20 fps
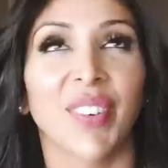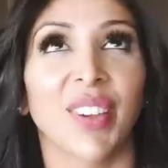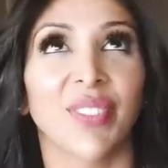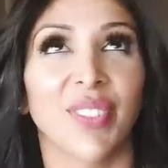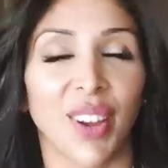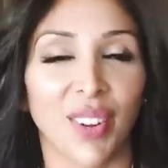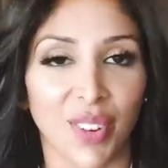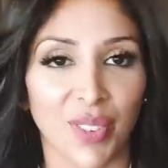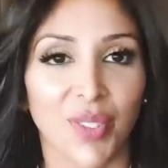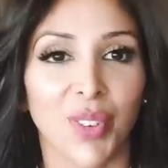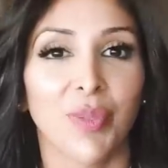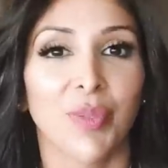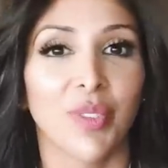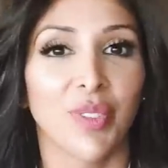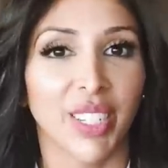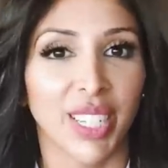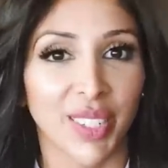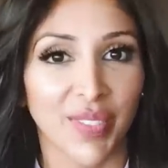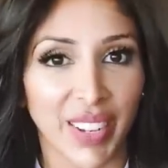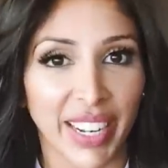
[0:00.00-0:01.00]
my favorite form of
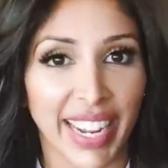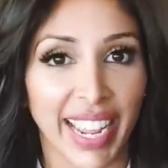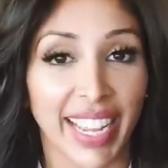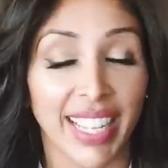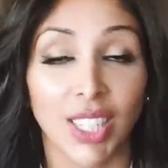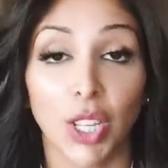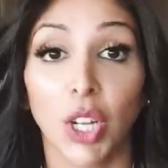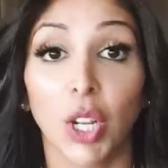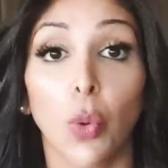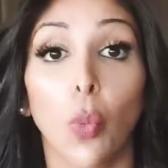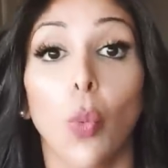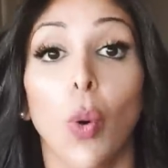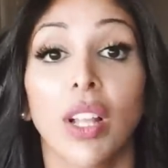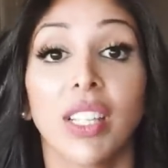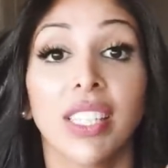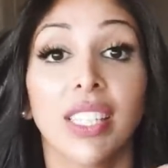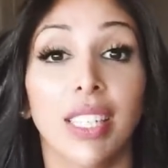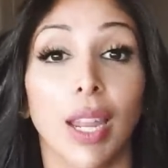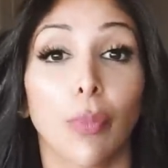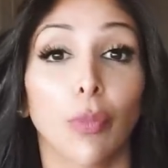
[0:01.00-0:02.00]
vitamin A. It's only
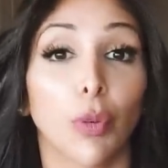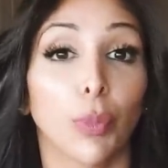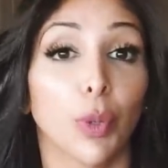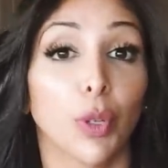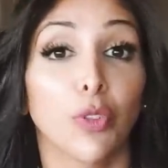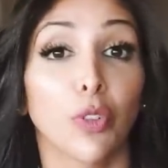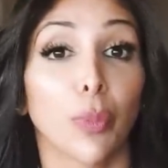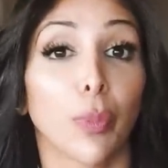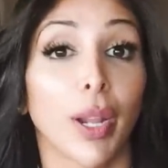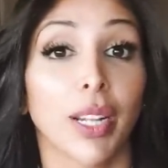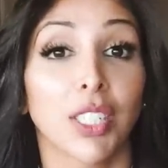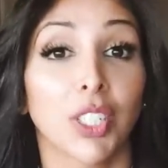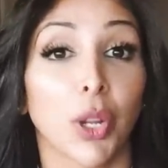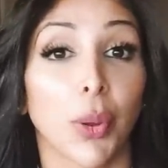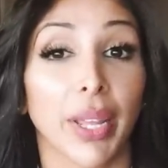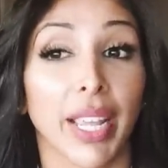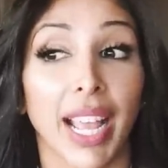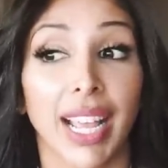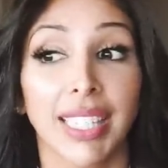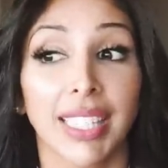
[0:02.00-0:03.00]
one step removed from
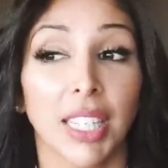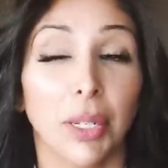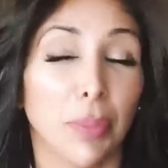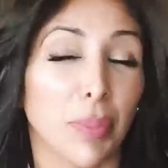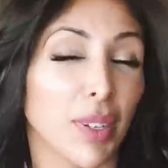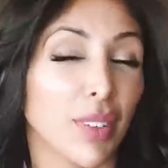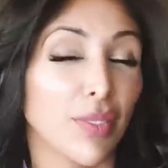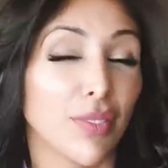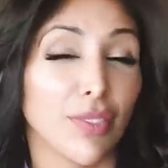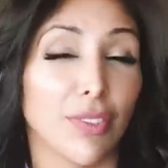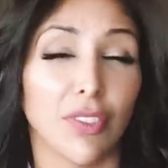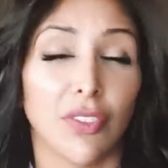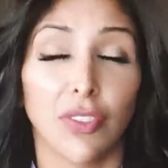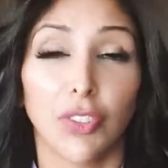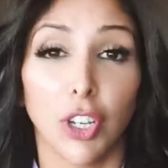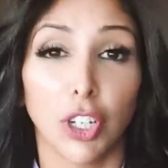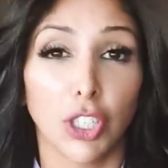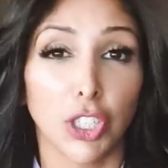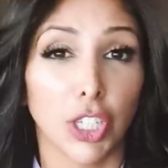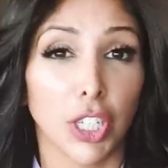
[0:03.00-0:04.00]
retinoic acid, but
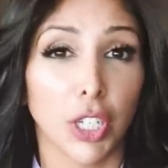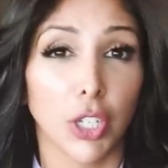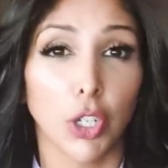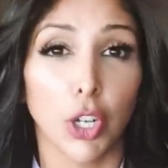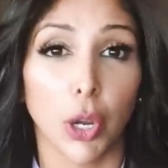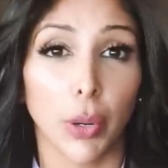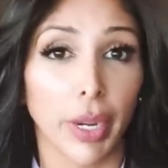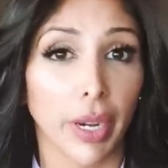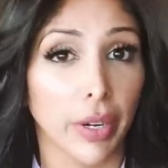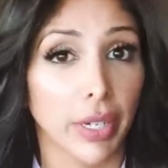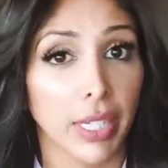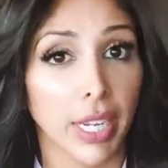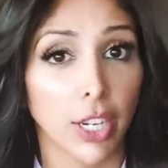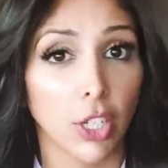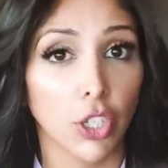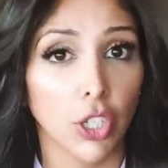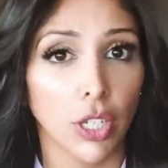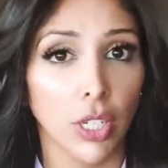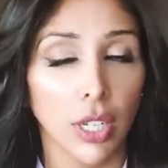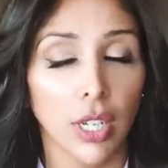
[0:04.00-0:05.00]
virtually no
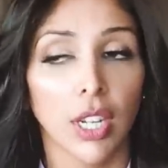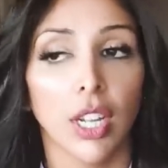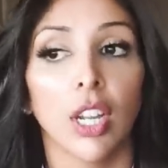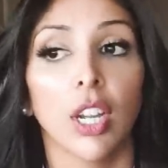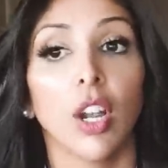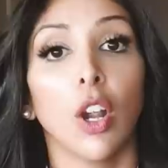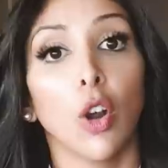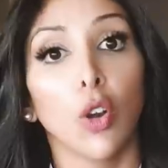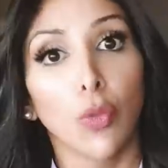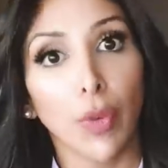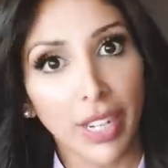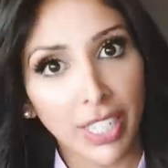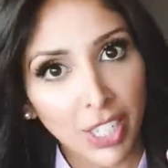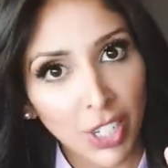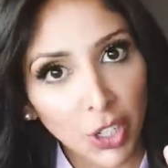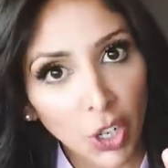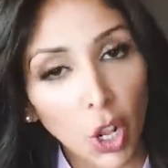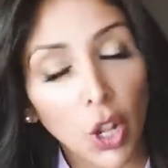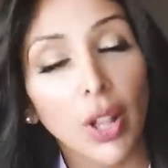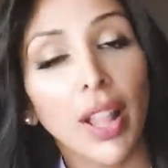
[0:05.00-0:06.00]
irritation.
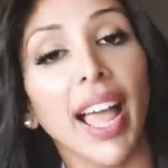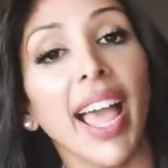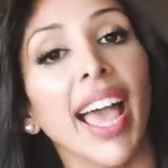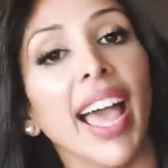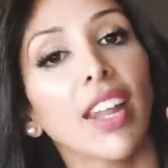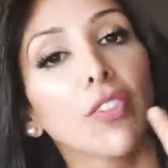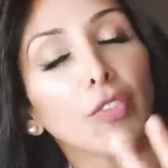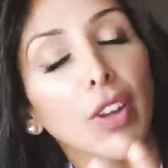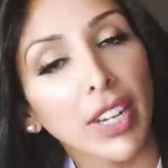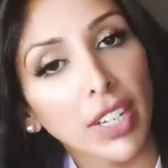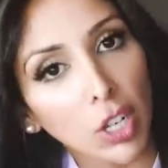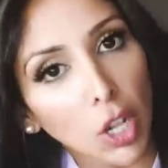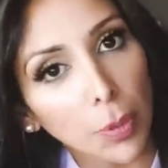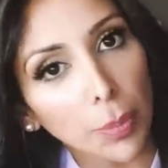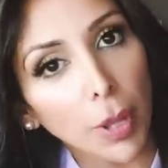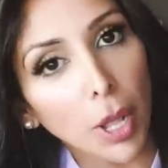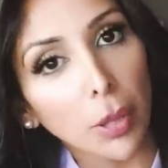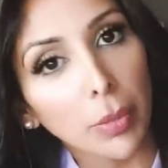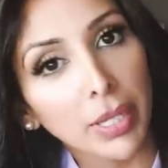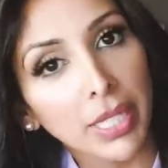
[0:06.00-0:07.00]
Retinol and
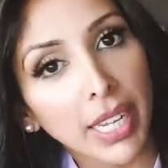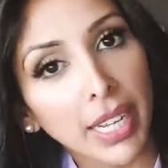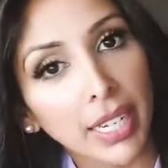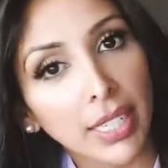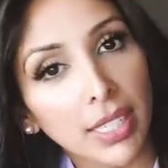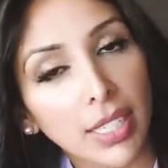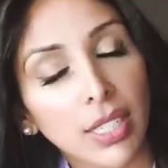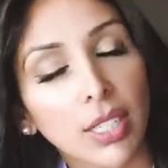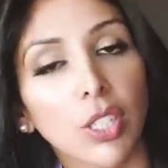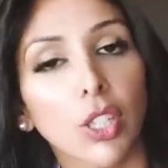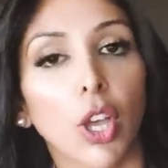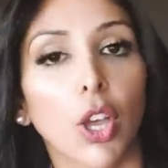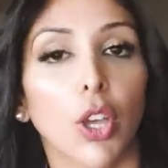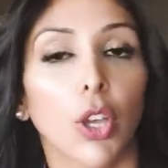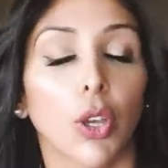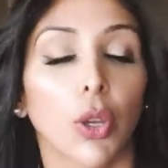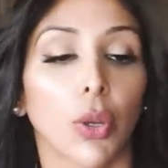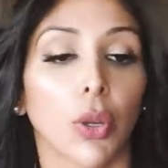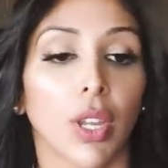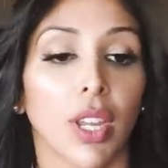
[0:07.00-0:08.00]
retinol palmitate.
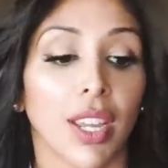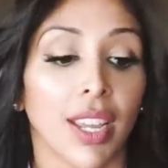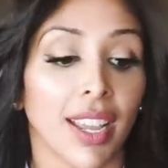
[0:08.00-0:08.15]
So